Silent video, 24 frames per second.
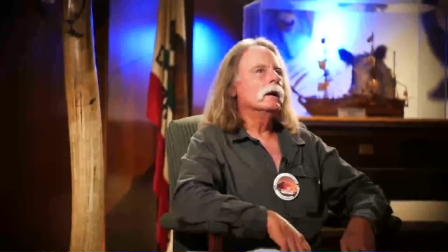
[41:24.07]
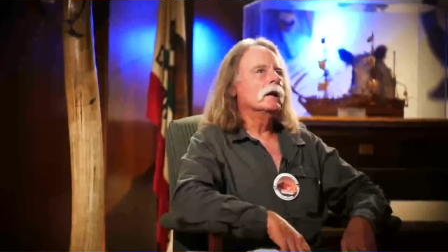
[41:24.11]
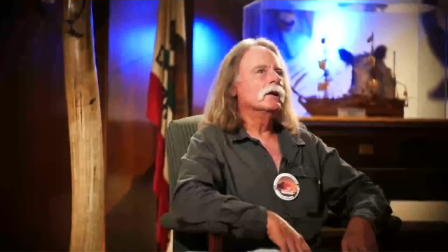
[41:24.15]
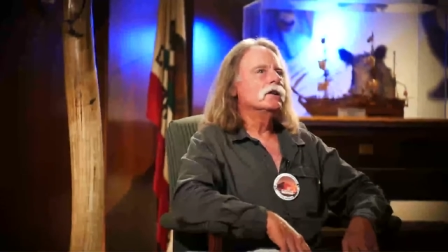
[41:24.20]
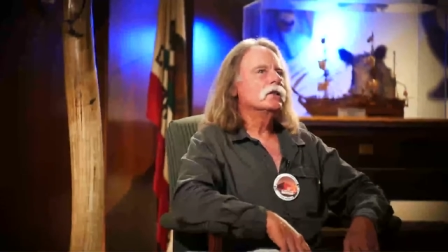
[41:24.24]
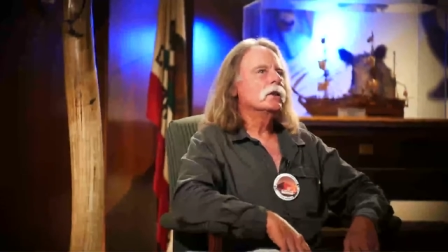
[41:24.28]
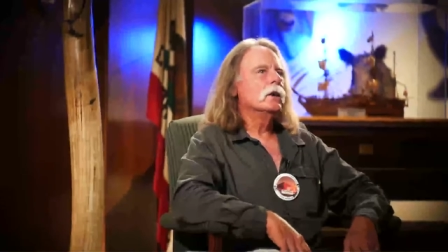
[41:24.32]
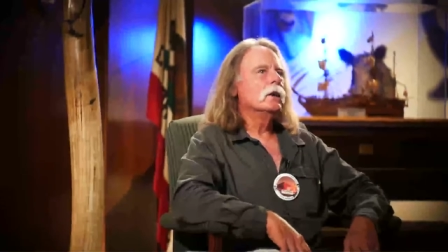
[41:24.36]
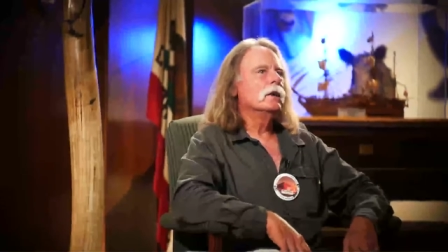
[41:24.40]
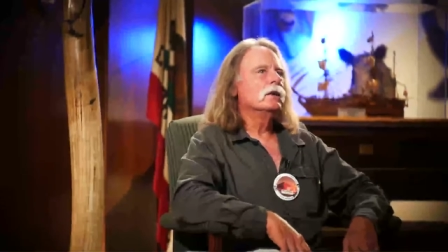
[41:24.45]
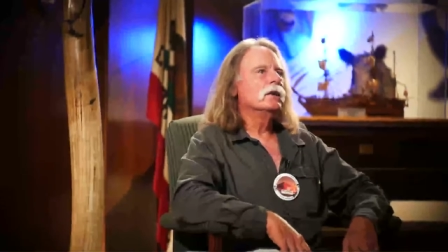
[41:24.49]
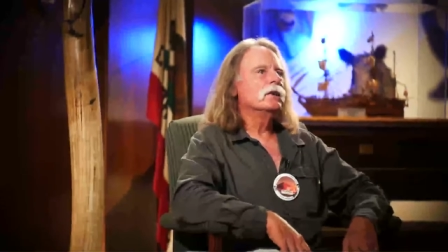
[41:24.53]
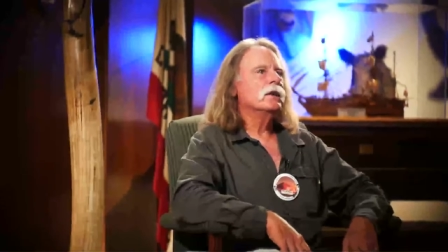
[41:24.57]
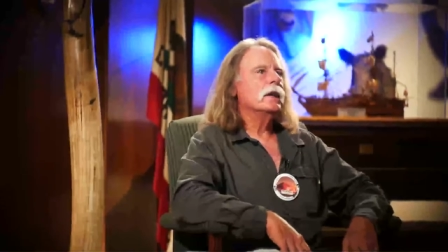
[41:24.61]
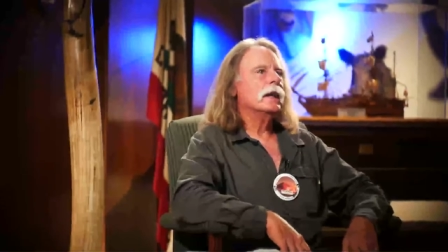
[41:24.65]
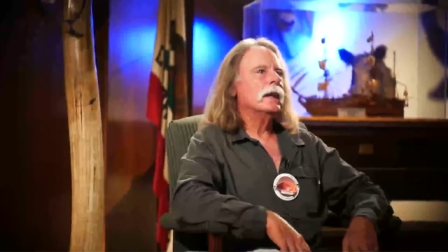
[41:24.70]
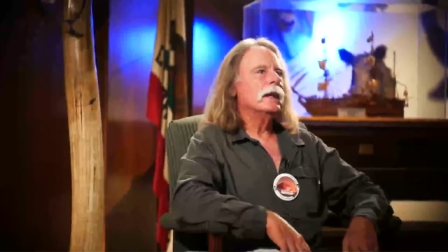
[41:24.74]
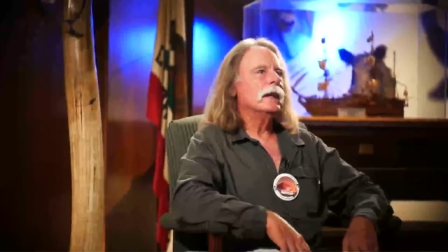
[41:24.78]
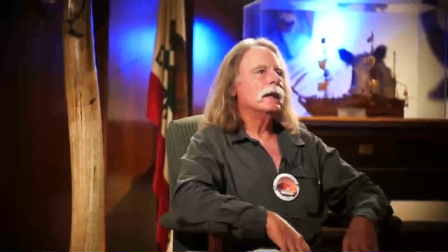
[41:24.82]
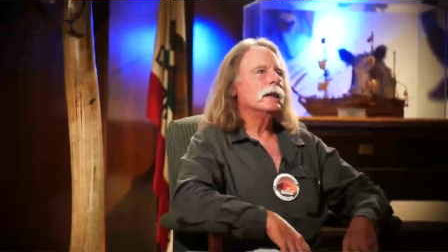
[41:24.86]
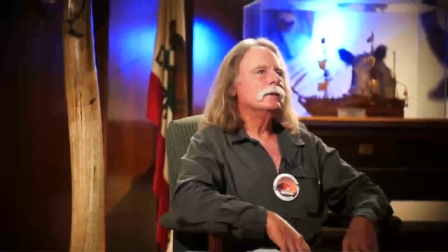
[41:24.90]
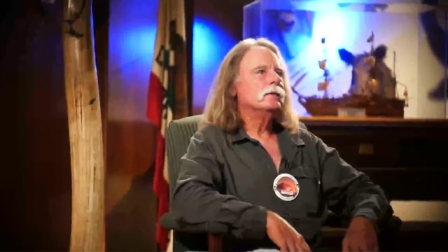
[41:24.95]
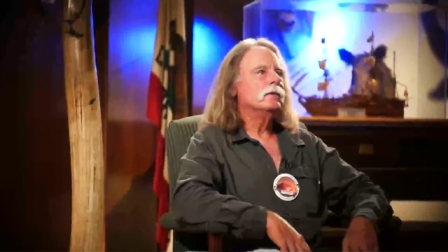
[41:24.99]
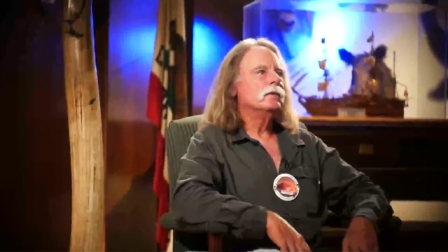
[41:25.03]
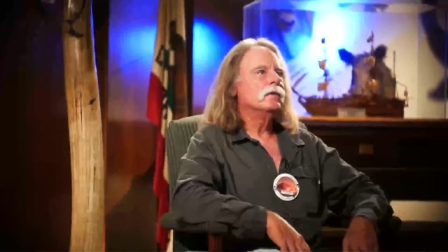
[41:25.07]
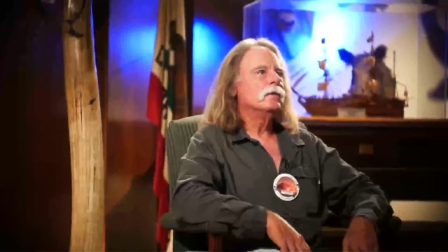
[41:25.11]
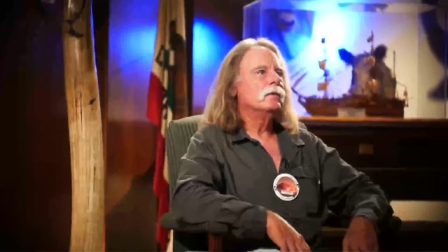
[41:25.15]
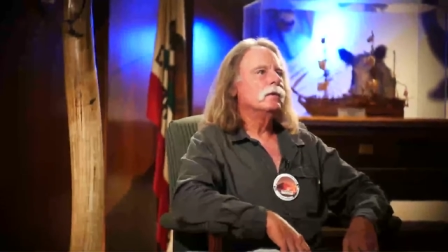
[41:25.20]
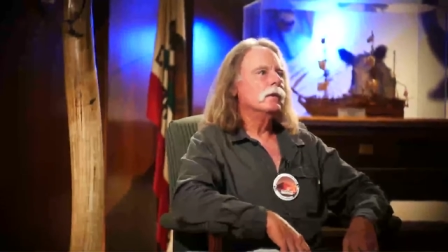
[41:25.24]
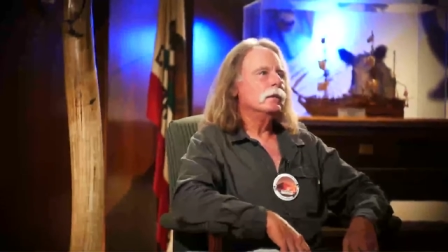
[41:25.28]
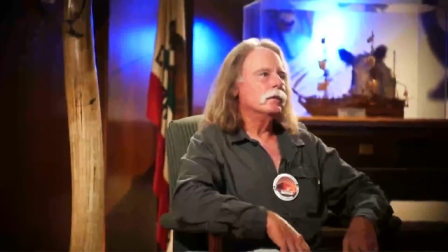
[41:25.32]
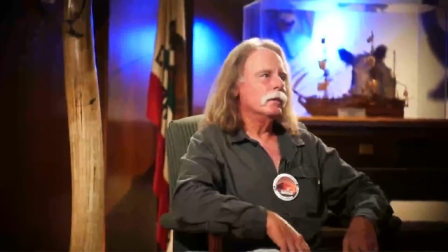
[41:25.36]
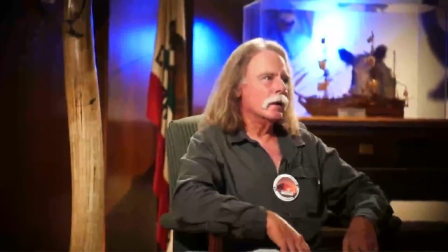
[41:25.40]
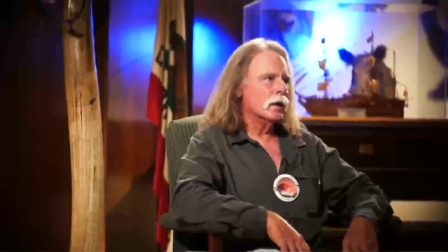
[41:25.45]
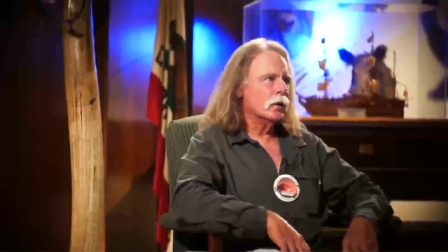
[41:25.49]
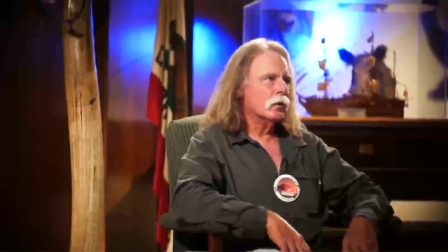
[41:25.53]
I saw this ad.
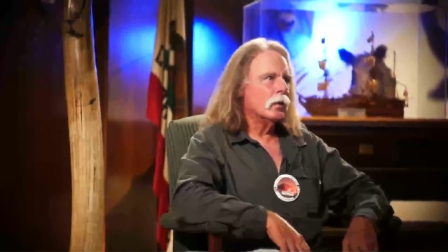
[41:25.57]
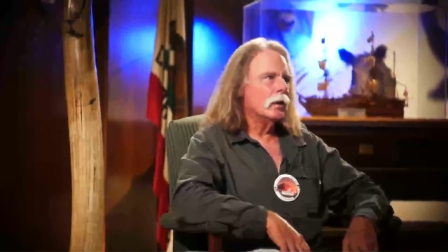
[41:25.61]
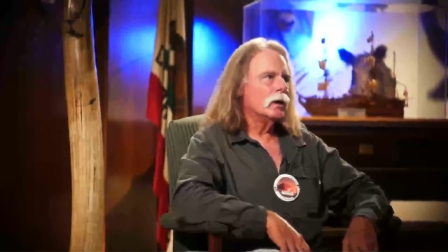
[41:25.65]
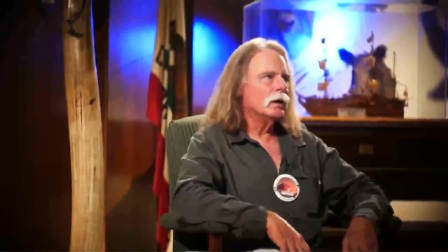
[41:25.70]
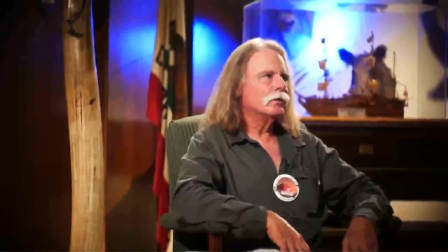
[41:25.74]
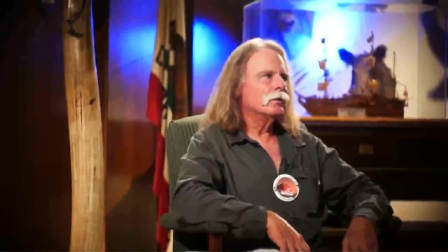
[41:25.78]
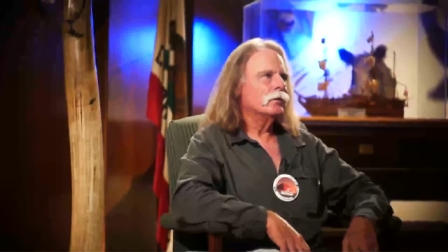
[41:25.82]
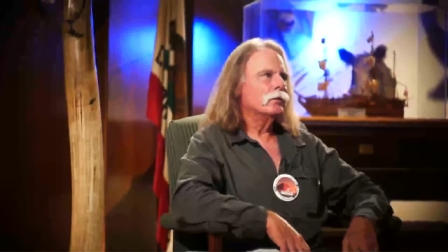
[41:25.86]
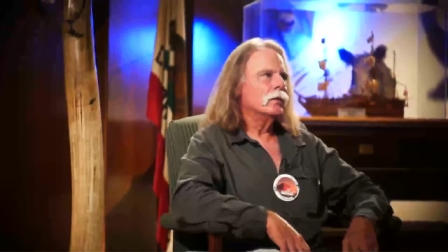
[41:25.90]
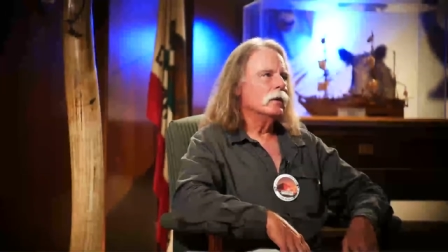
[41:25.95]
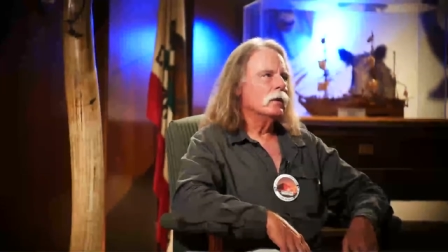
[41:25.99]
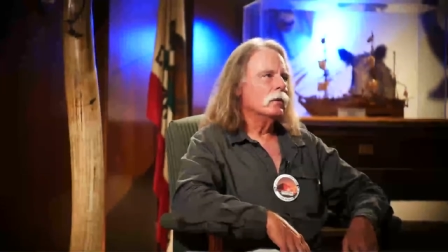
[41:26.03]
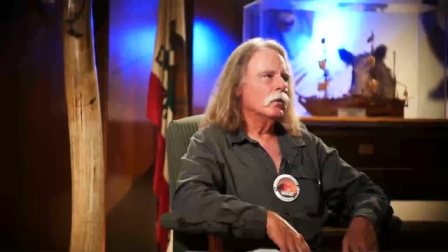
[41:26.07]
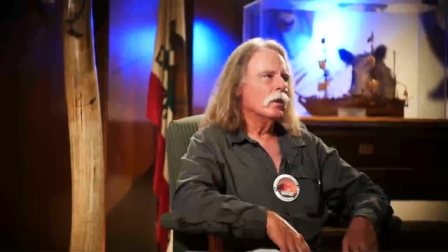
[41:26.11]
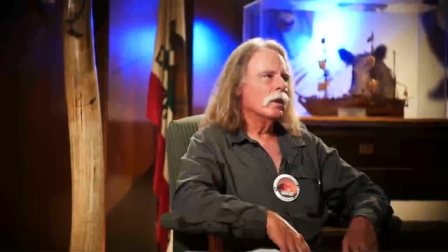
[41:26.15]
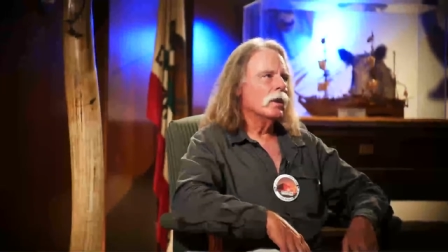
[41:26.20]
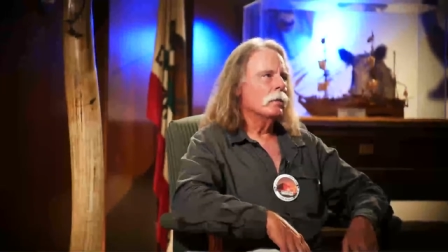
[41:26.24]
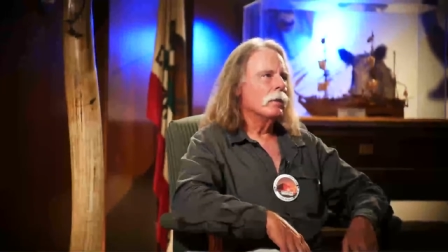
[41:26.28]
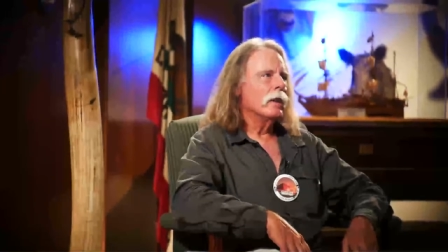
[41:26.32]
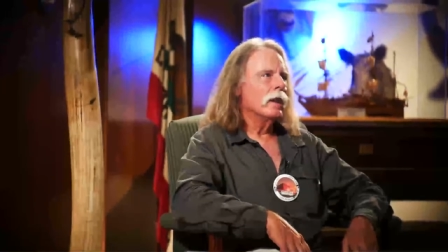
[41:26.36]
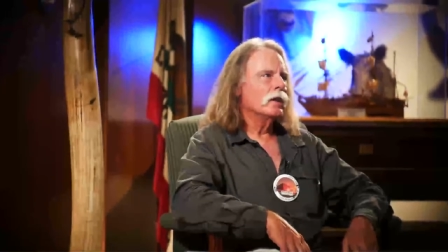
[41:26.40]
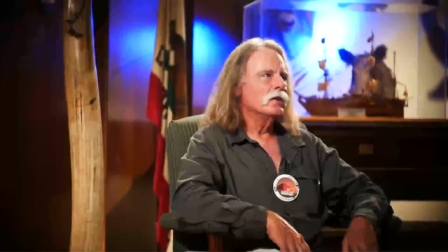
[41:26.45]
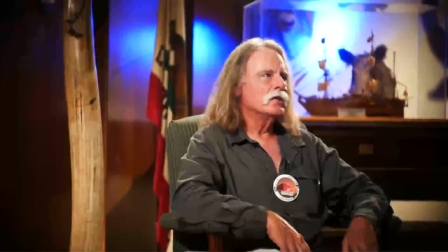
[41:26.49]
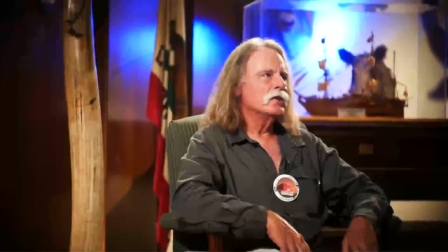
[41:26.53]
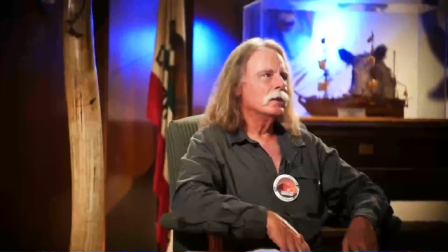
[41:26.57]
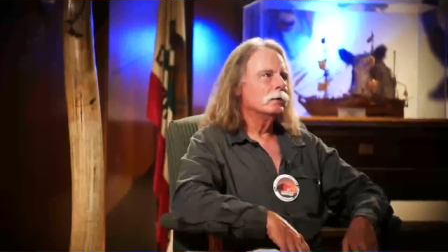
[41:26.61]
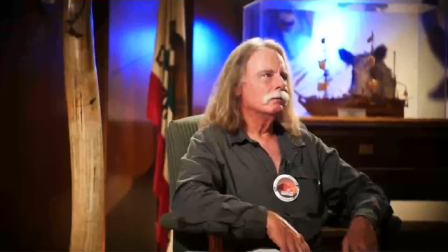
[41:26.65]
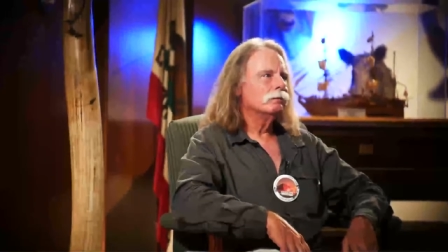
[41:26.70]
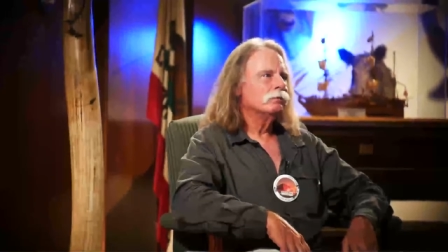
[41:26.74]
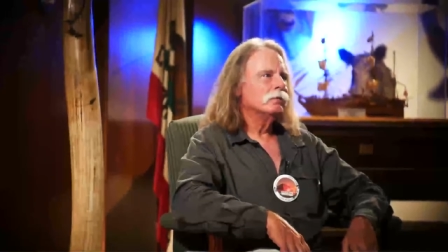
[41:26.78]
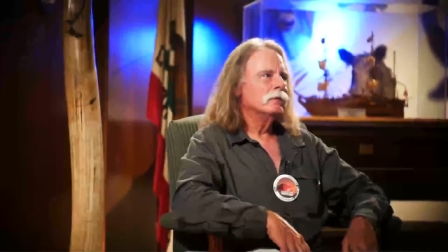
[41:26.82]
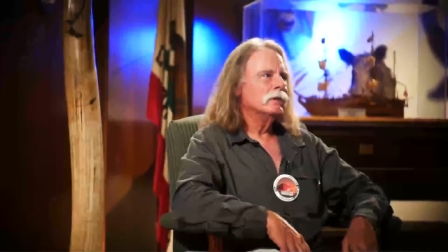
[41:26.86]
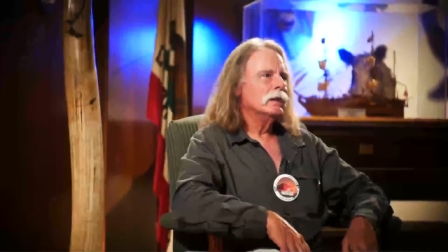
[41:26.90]
There it was, the winter manager.